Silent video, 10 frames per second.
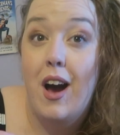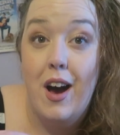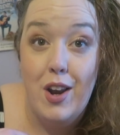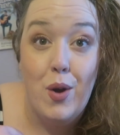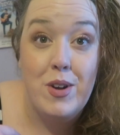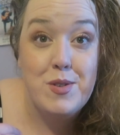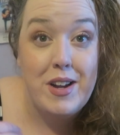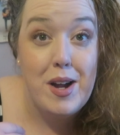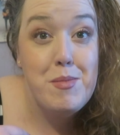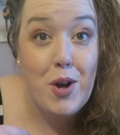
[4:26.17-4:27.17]
I know which
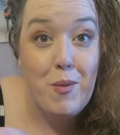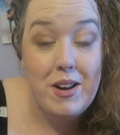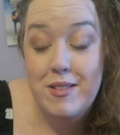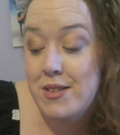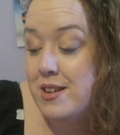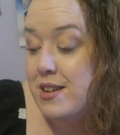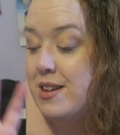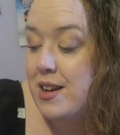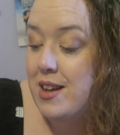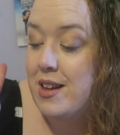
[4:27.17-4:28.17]
way I'm going.
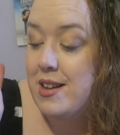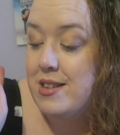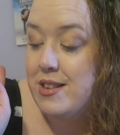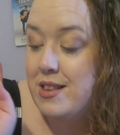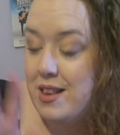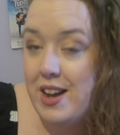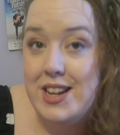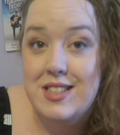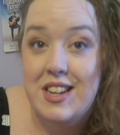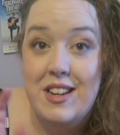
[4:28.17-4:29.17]

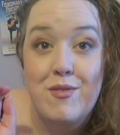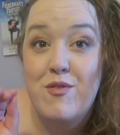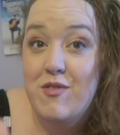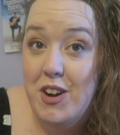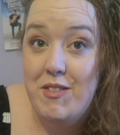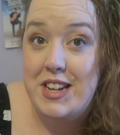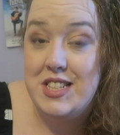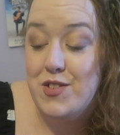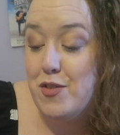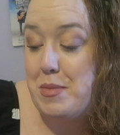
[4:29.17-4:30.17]
Like I said, very
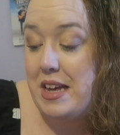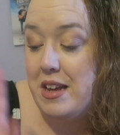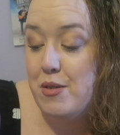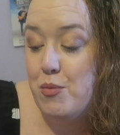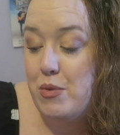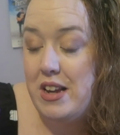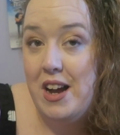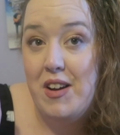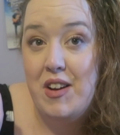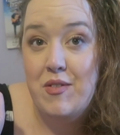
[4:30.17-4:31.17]
easy for me. We'd
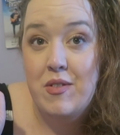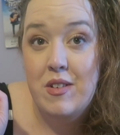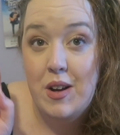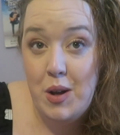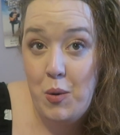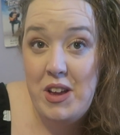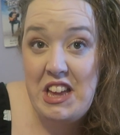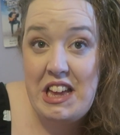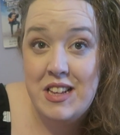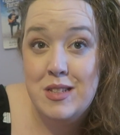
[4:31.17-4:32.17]
have a quick
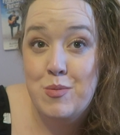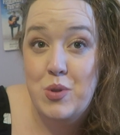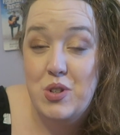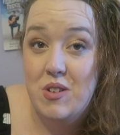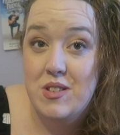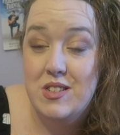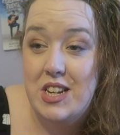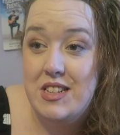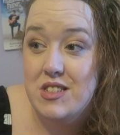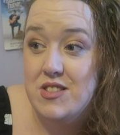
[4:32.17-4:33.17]
kiss with
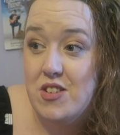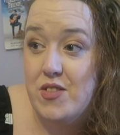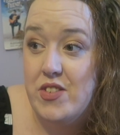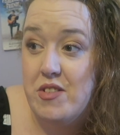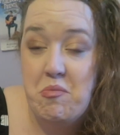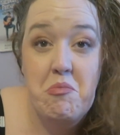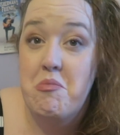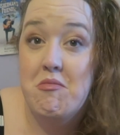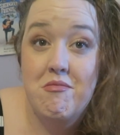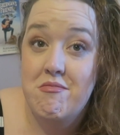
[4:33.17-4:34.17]
Jason Donovan.
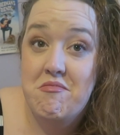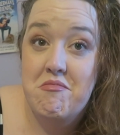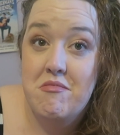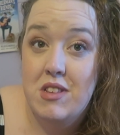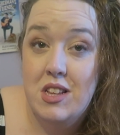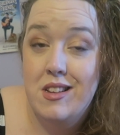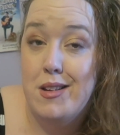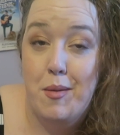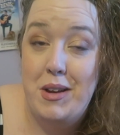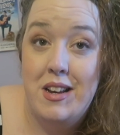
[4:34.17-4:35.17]

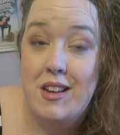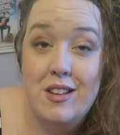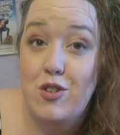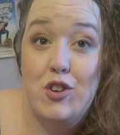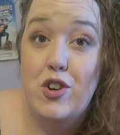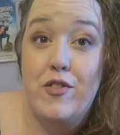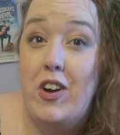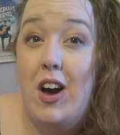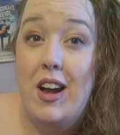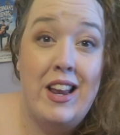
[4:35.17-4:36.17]
I mean, good enough for
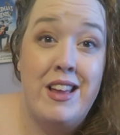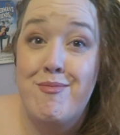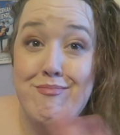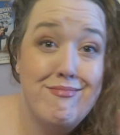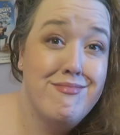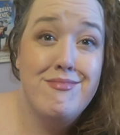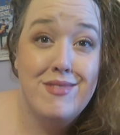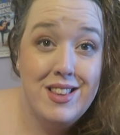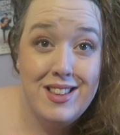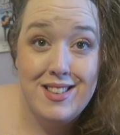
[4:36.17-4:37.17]
Kylie.
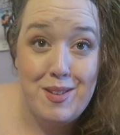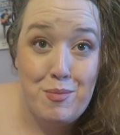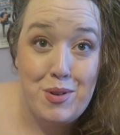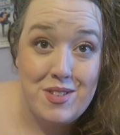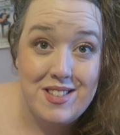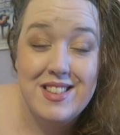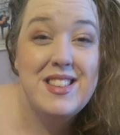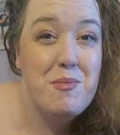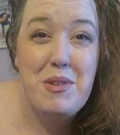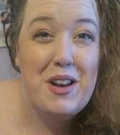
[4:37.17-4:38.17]
Simple
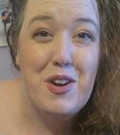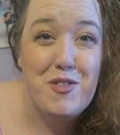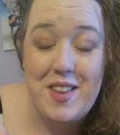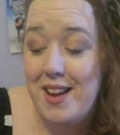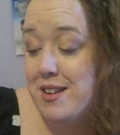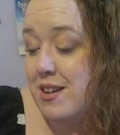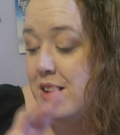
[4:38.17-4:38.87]
enough said.